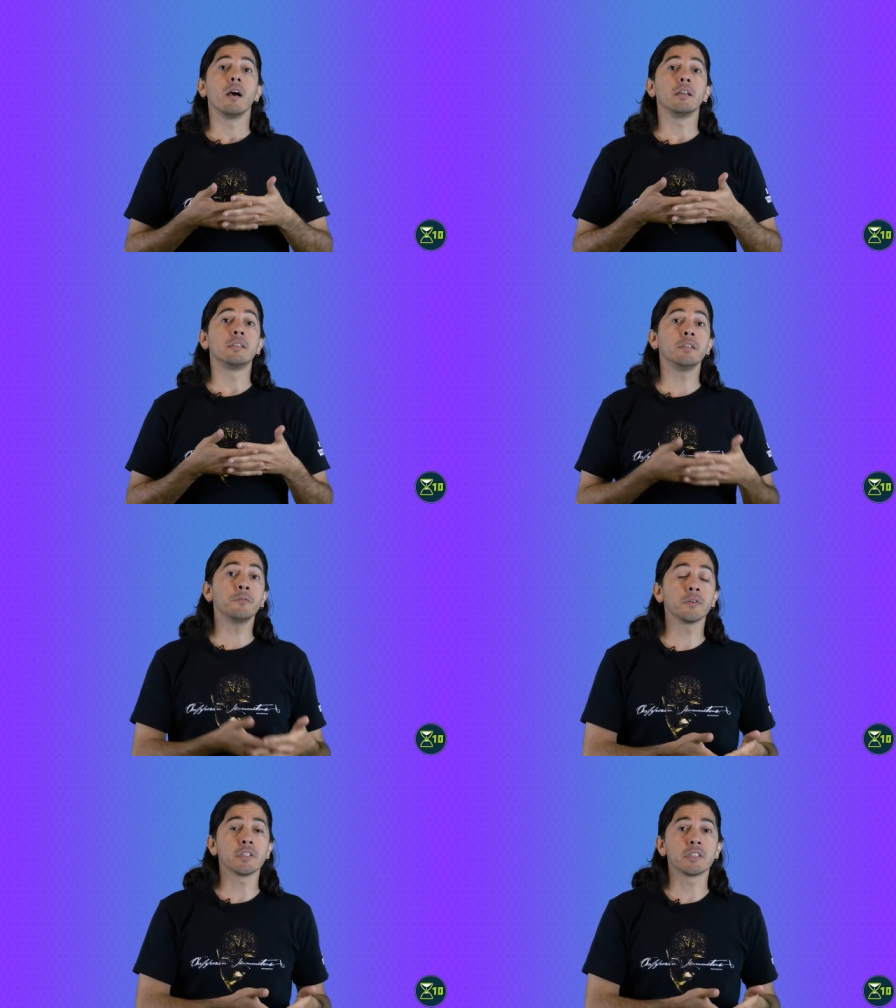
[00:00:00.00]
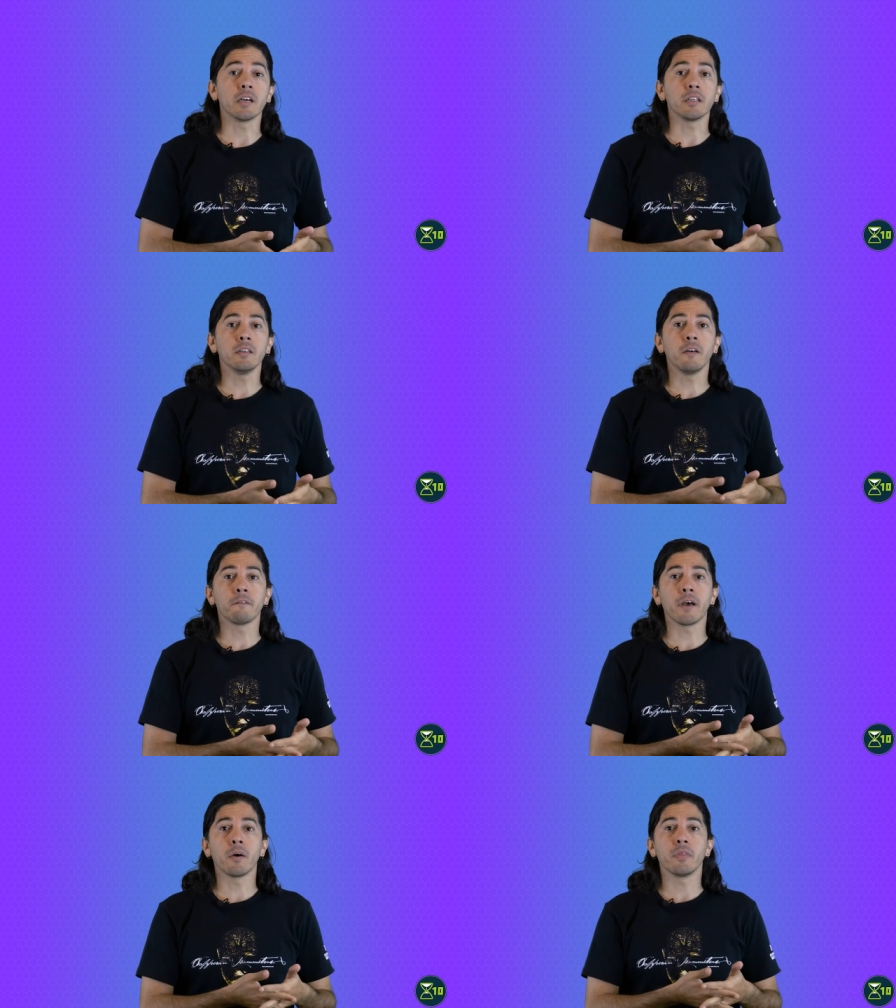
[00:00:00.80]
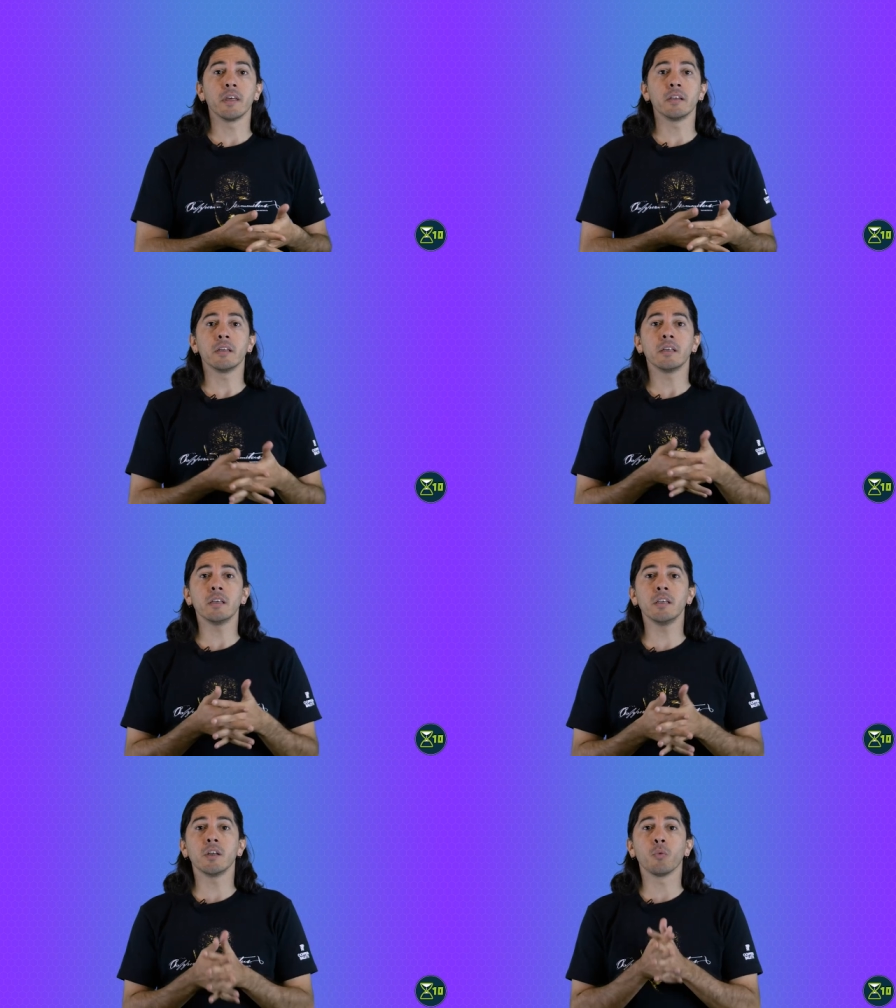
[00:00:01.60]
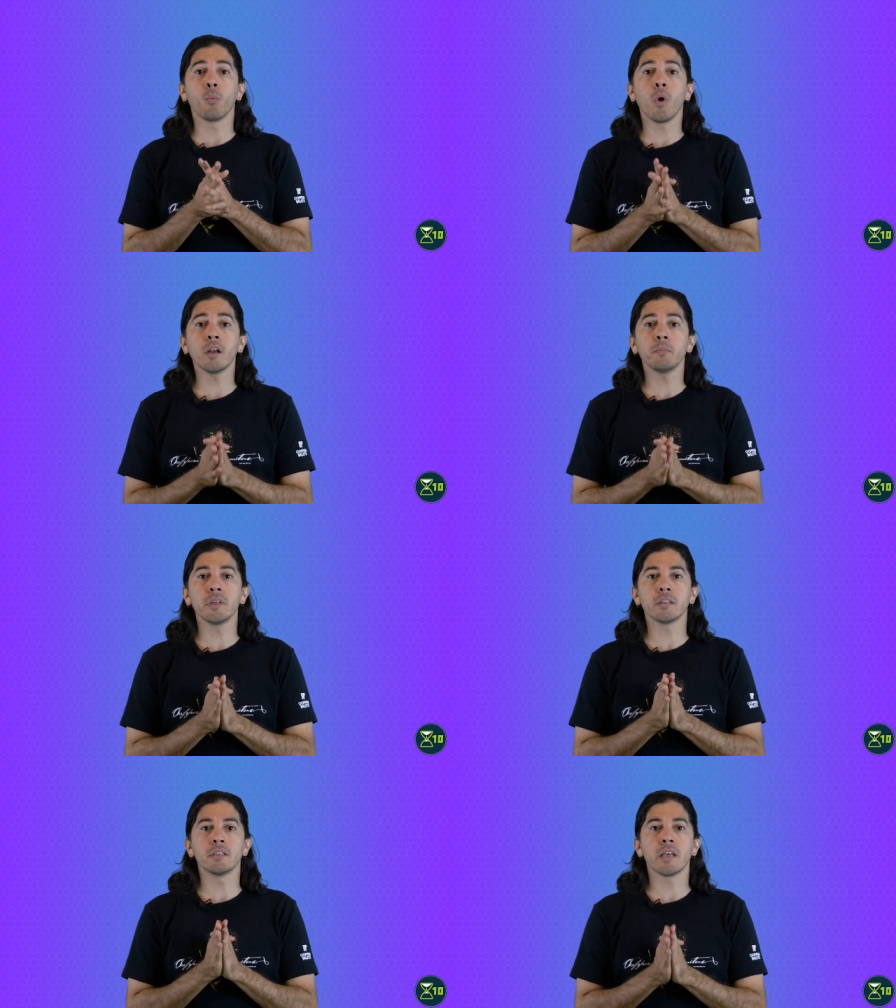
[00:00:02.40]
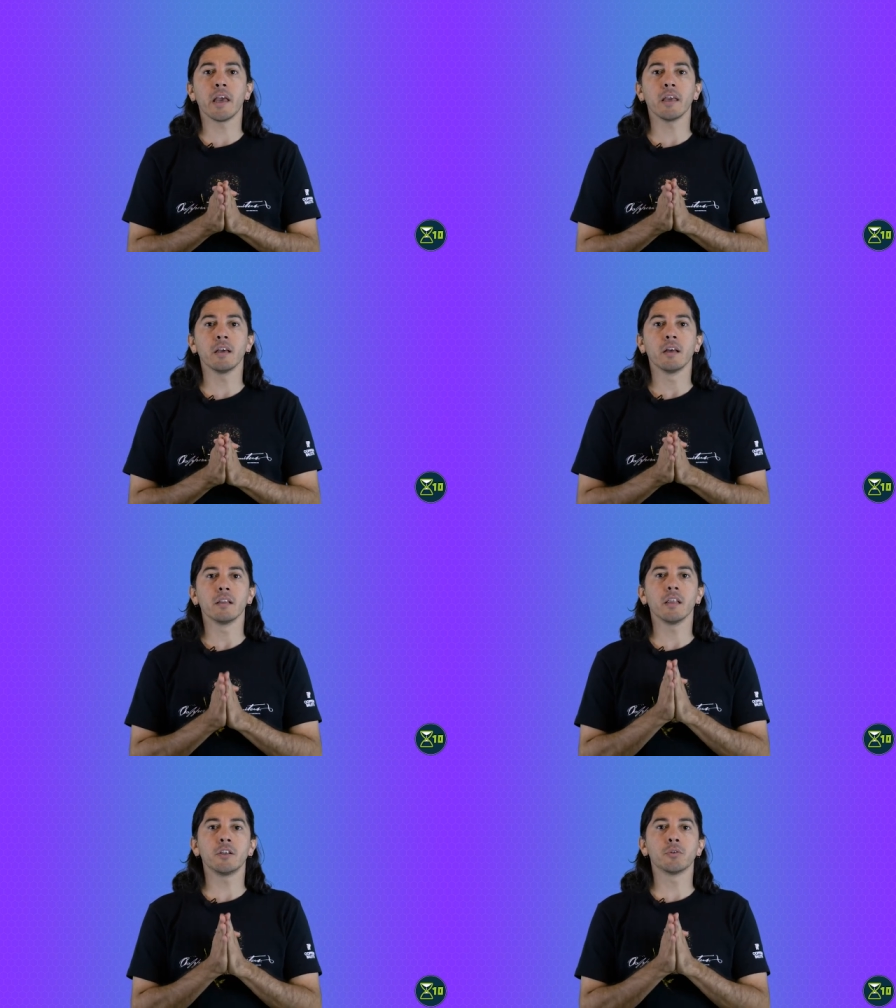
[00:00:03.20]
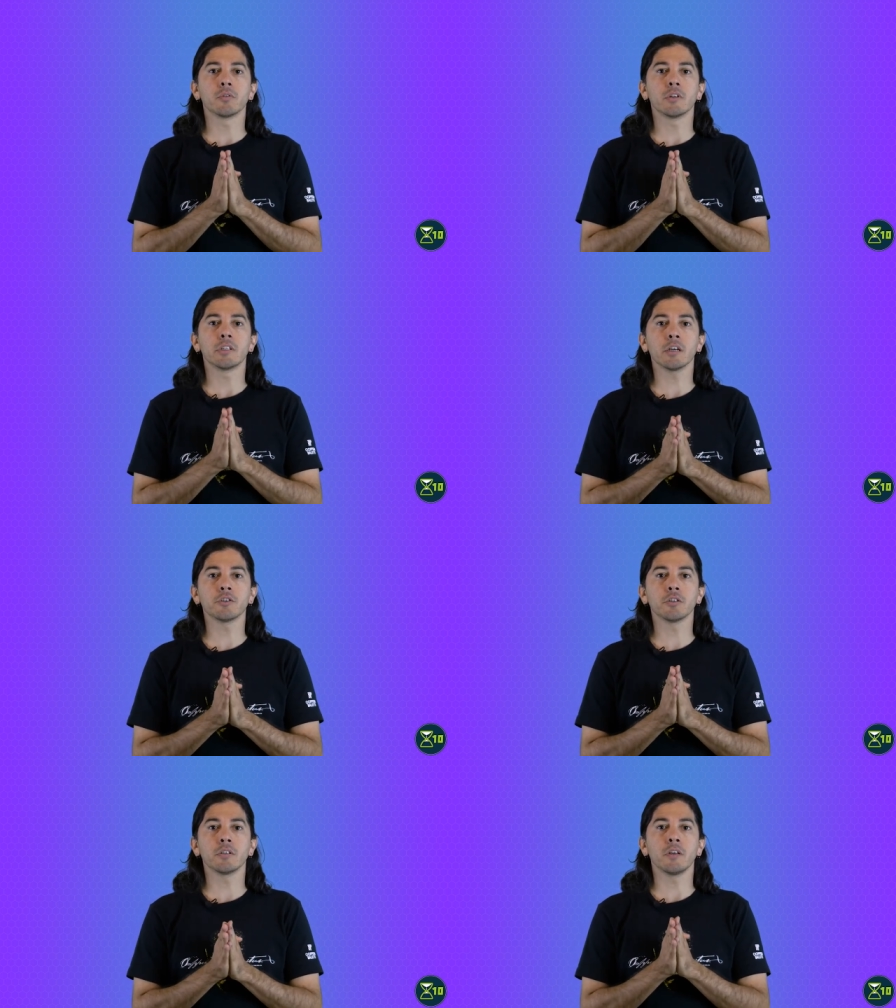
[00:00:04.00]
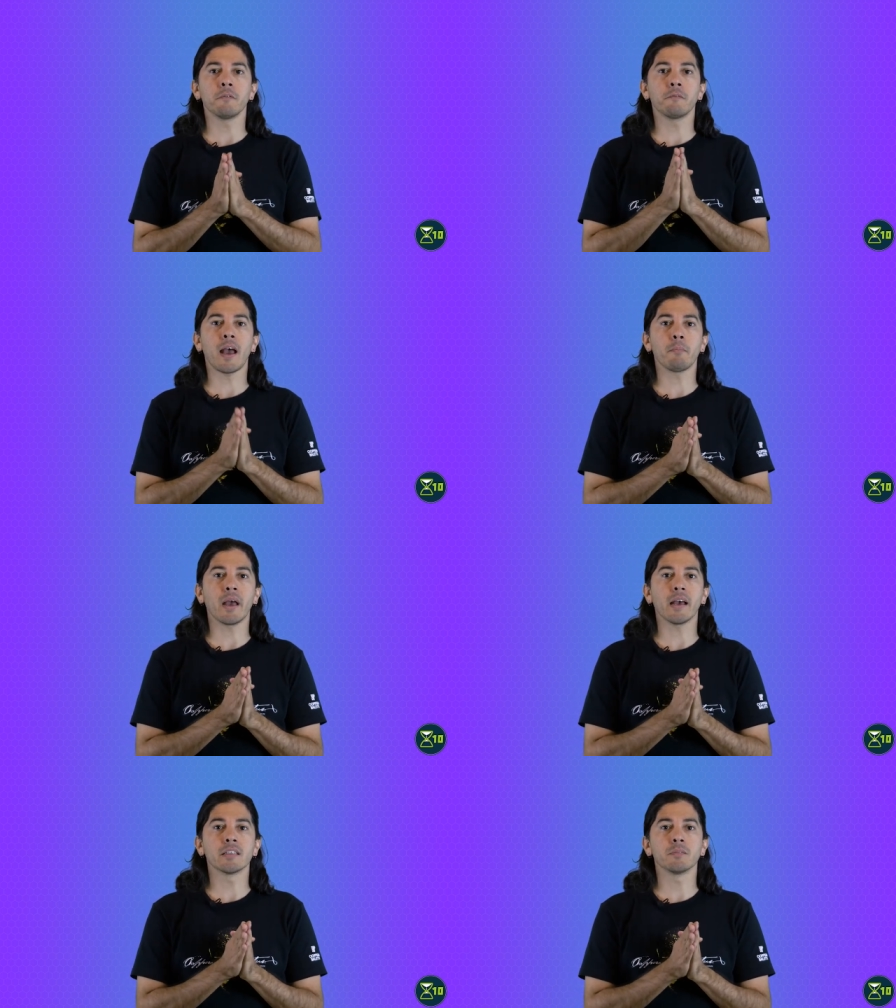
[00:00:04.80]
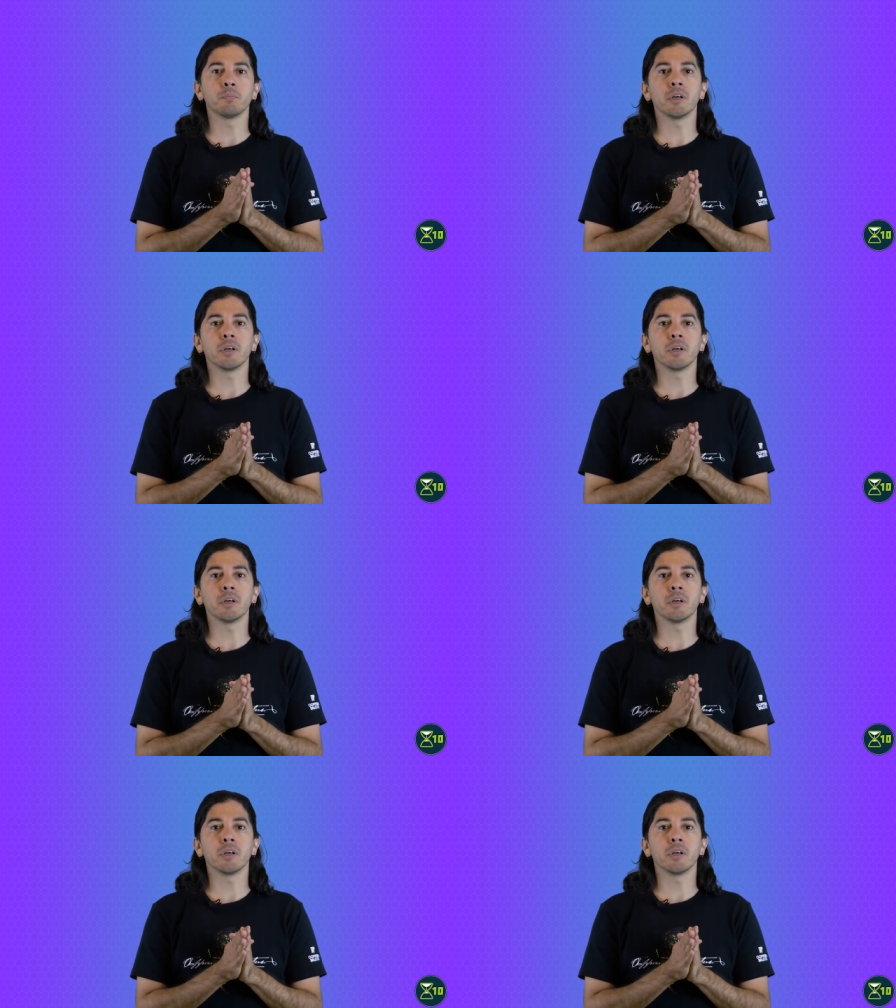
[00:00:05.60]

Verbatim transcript: A different study found that eating one meal a day led to a reduction in fat mass,